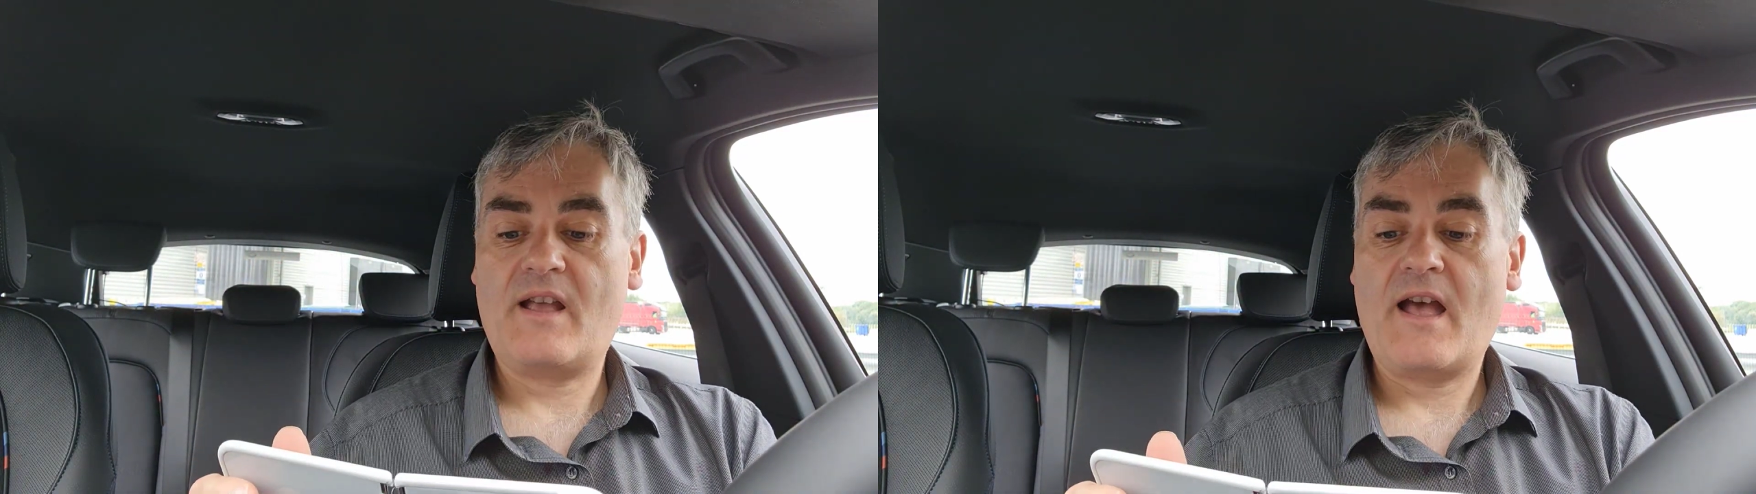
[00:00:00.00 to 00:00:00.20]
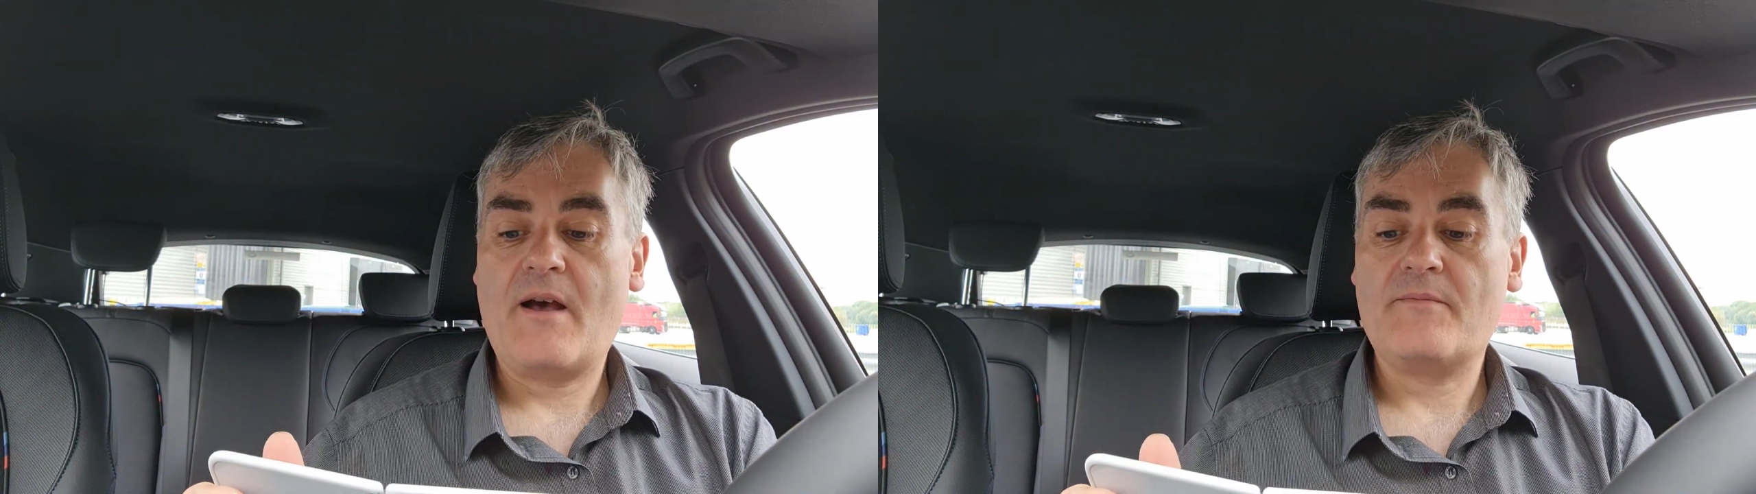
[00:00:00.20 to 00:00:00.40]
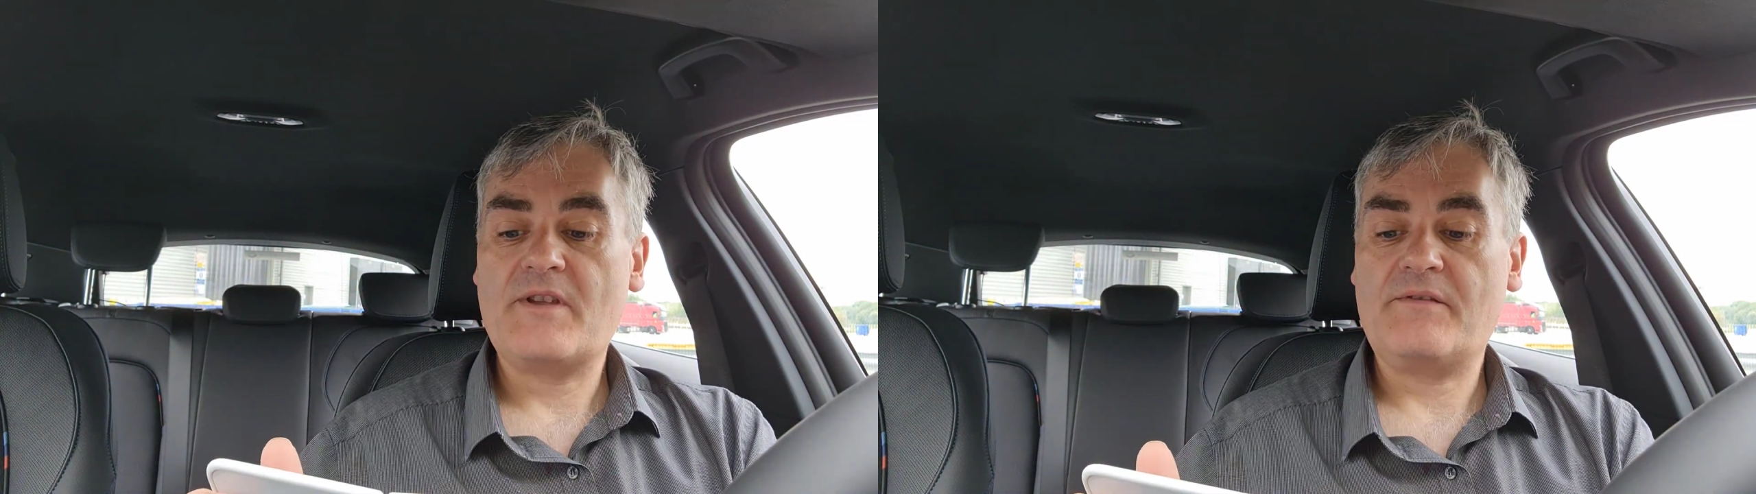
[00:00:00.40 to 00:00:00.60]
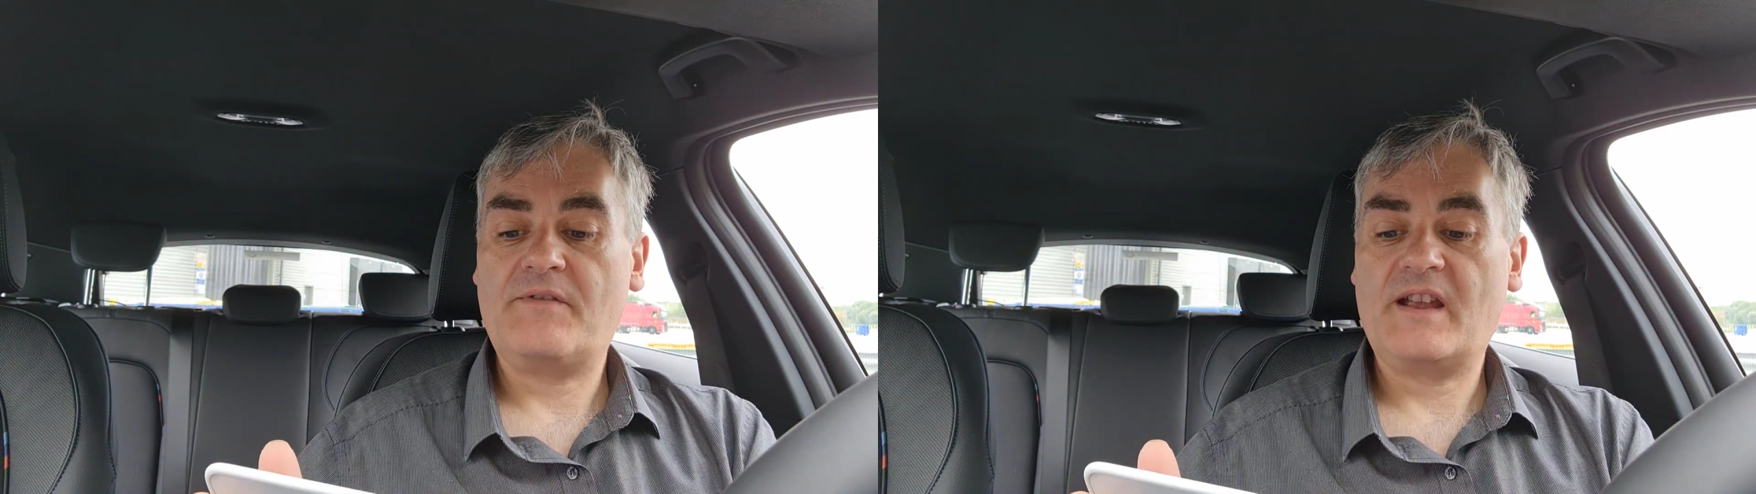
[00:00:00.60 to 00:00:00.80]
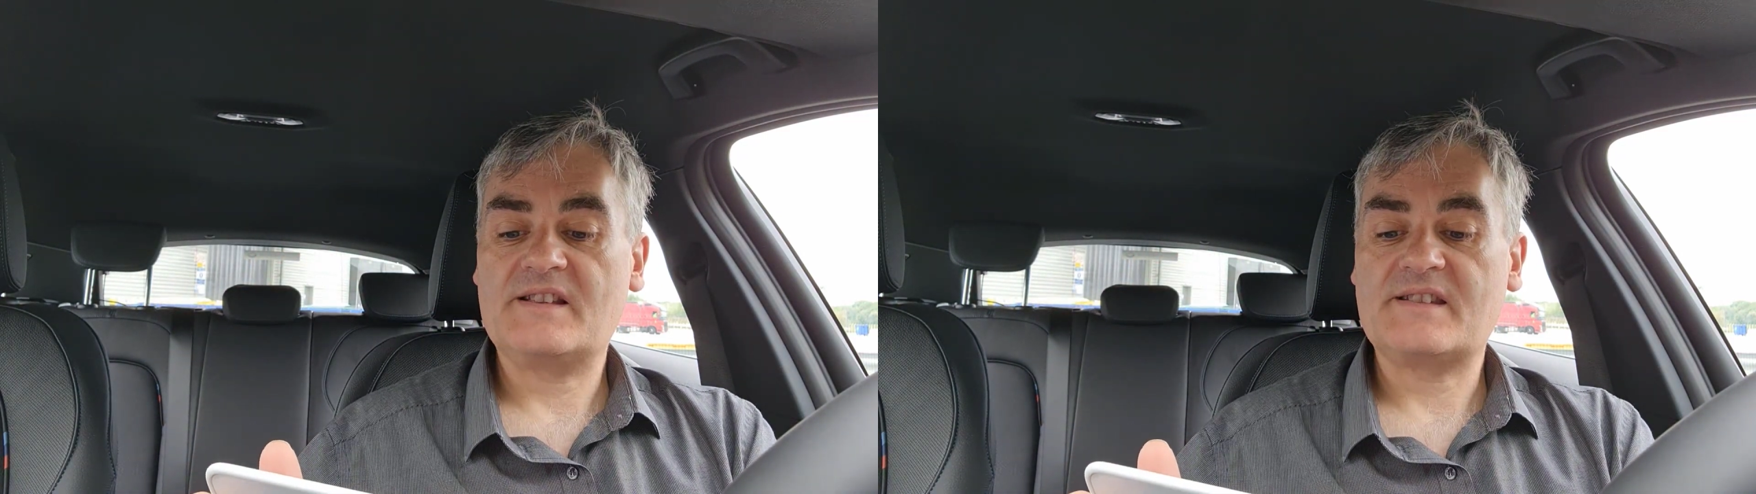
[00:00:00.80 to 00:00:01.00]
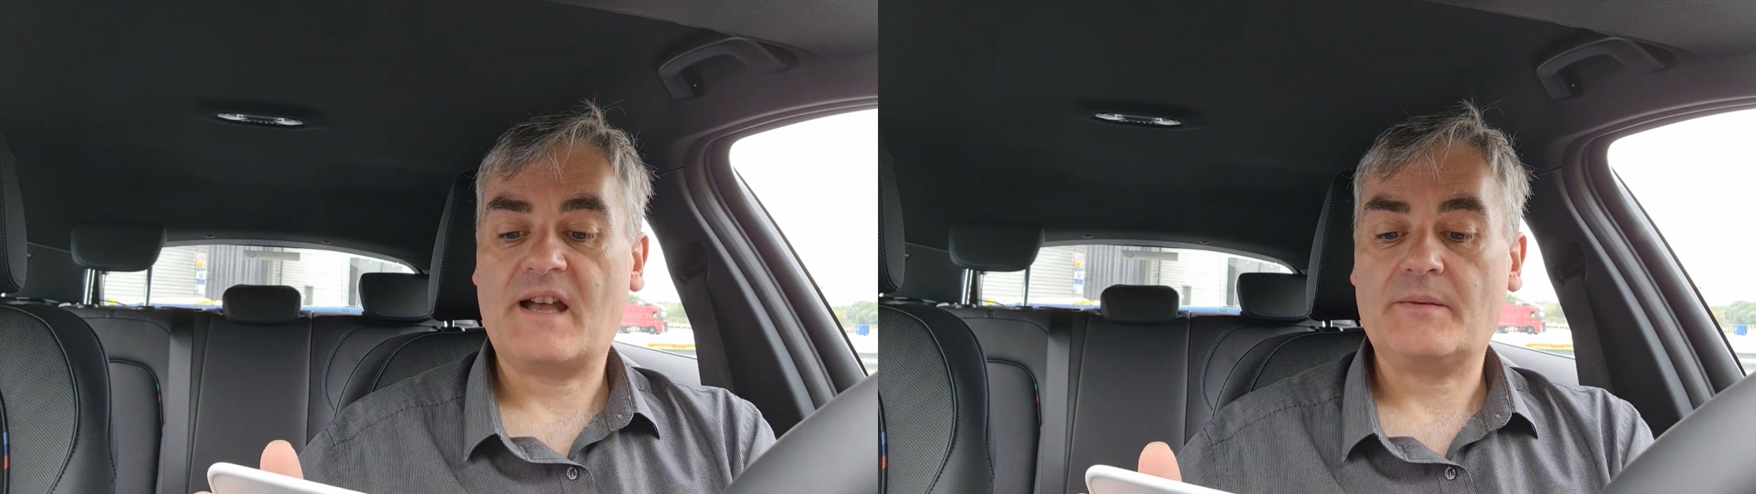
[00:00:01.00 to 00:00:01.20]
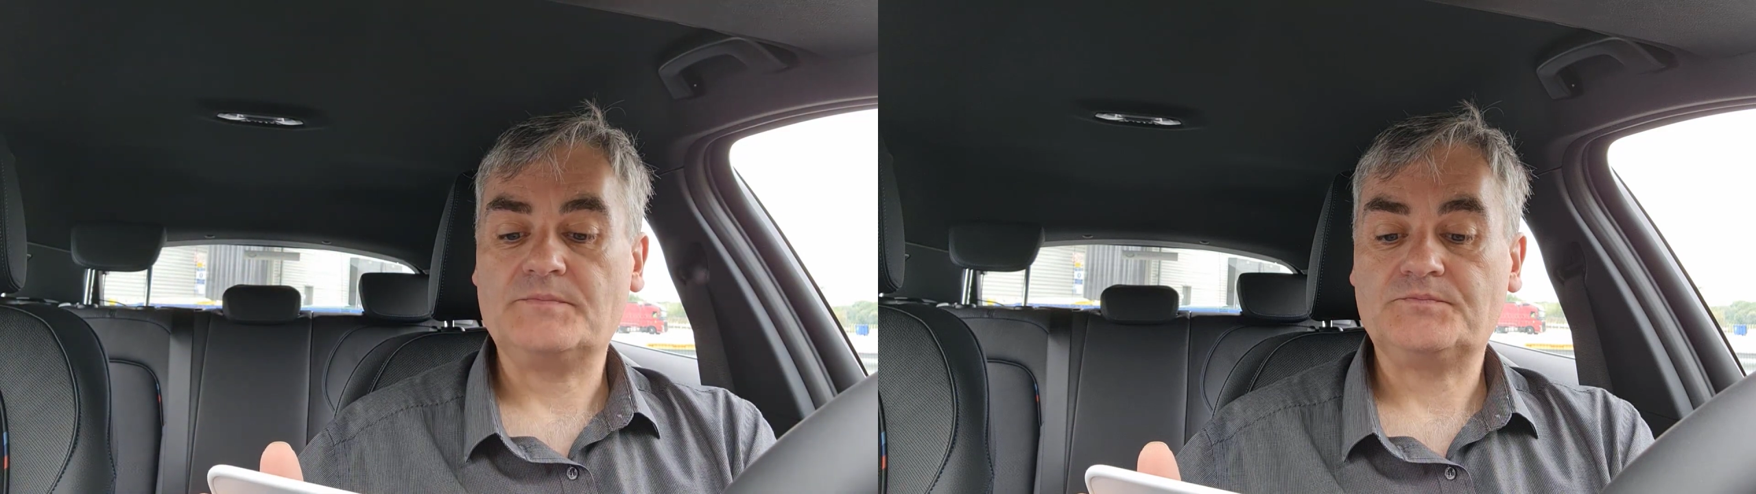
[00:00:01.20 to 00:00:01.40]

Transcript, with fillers: uh, they've fixed that